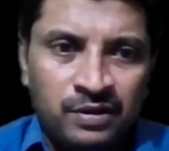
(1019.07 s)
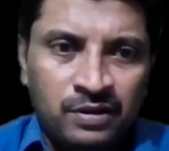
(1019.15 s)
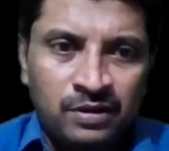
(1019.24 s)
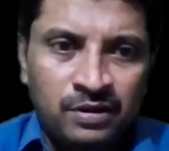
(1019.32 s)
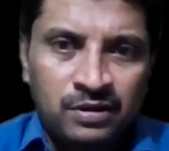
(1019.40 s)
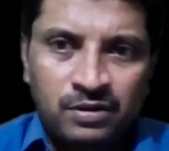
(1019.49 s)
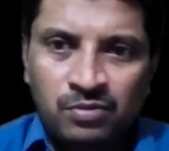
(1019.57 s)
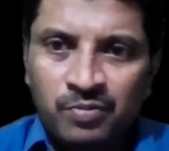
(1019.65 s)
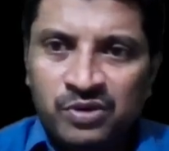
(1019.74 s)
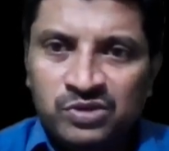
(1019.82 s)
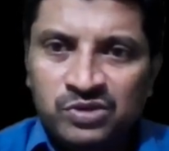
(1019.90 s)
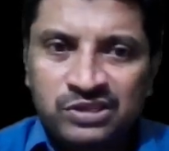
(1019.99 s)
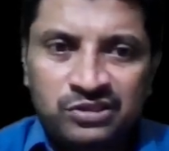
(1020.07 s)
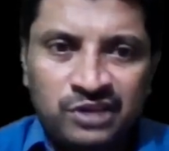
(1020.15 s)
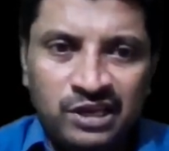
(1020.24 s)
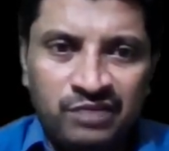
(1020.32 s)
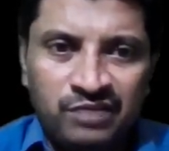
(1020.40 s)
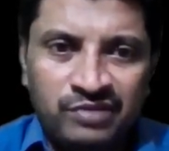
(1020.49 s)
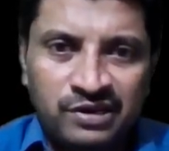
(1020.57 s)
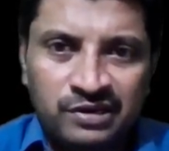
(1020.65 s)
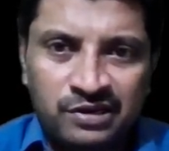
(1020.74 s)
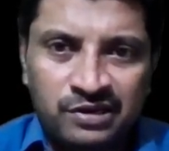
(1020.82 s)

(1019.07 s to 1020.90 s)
Now by using 3, we can get